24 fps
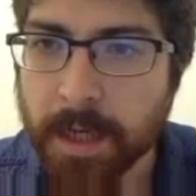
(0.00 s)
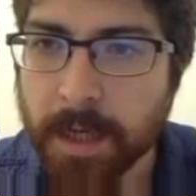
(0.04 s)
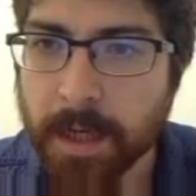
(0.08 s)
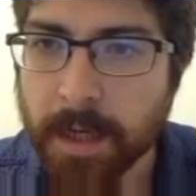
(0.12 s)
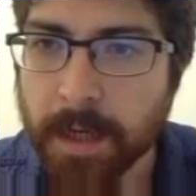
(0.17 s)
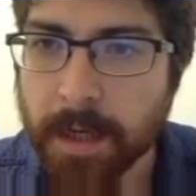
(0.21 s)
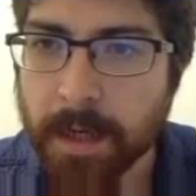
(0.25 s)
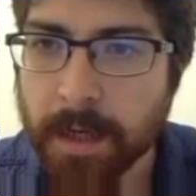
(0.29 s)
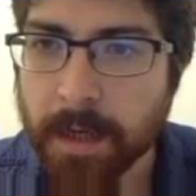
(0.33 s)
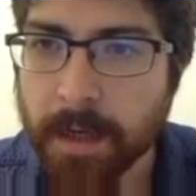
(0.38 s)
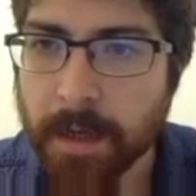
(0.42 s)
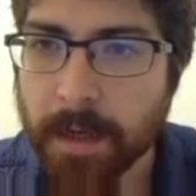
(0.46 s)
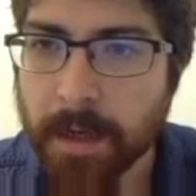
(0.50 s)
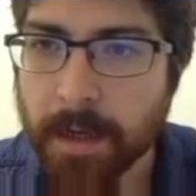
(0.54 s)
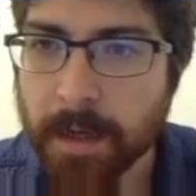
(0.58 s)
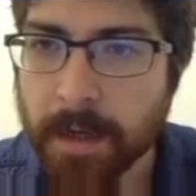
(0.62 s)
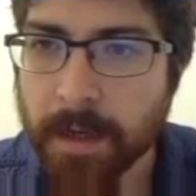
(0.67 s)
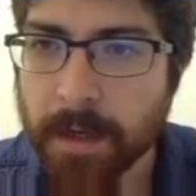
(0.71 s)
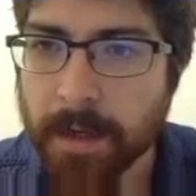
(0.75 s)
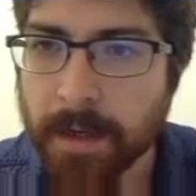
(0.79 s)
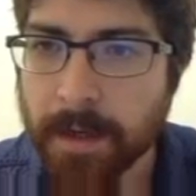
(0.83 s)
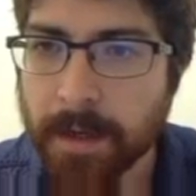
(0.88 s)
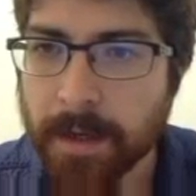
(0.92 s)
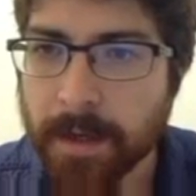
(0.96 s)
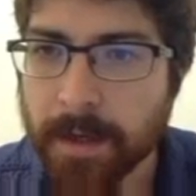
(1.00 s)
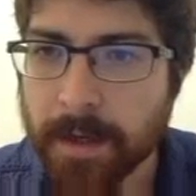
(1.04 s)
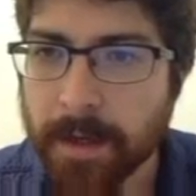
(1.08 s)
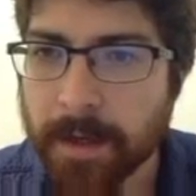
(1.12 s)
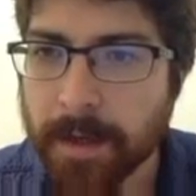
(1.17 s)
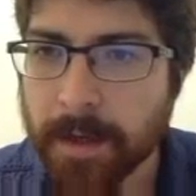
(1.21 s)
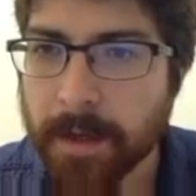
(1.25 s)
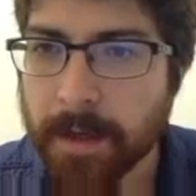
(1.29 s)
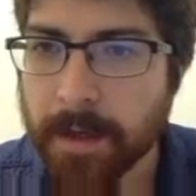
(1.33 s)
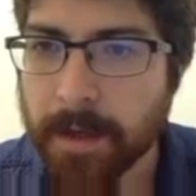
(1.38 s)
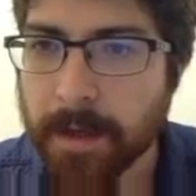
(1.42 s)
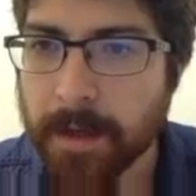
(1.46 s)

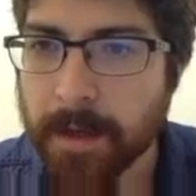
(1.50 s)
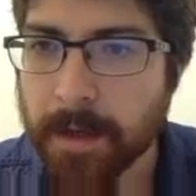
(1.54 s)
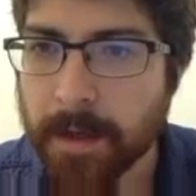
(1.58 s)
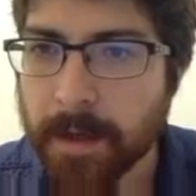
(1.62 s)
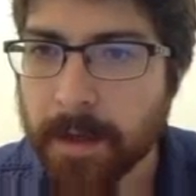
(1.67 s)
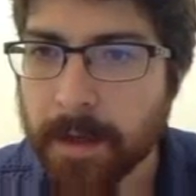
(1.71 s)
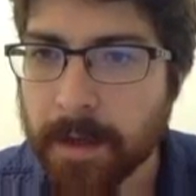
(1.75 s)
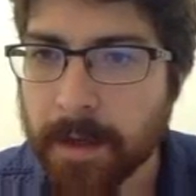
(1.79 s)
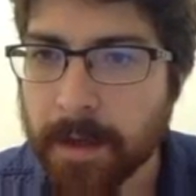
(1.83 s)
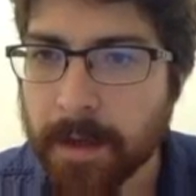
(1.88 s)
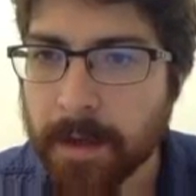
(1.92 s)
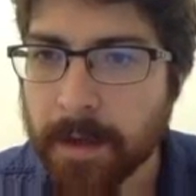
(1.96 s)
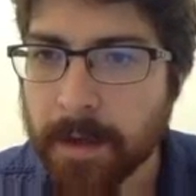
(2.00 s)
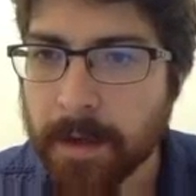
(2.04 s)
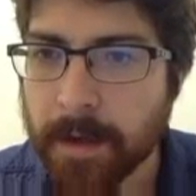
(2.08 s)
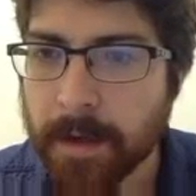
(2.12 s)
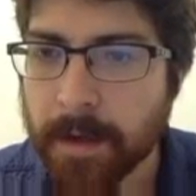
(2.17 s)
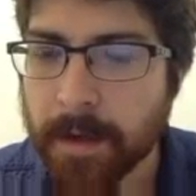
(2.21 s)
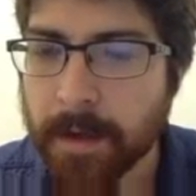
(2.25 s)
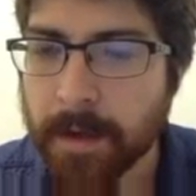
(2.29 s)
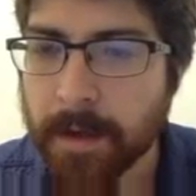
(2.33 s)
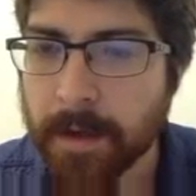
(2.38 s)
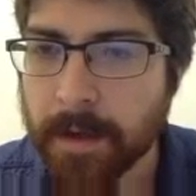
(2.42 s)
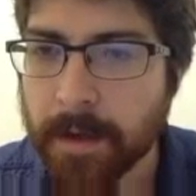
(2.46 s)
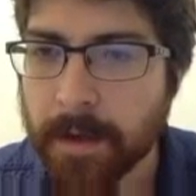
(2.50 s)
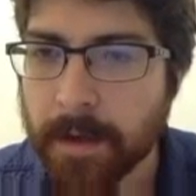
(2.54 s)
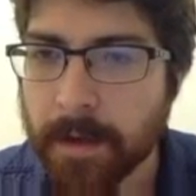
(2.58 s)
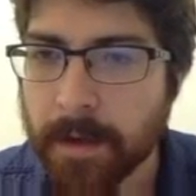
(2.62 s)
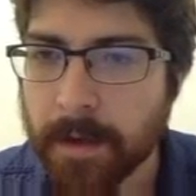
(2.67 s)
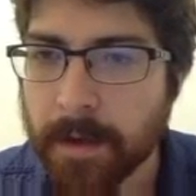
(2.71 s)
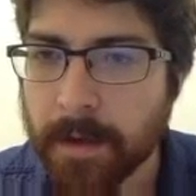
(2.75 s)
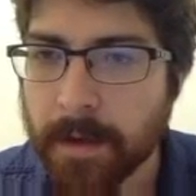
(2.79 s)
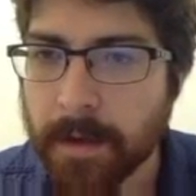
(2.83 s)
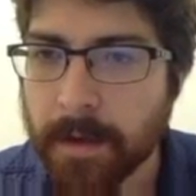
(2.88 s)
No one is speaking in this clip.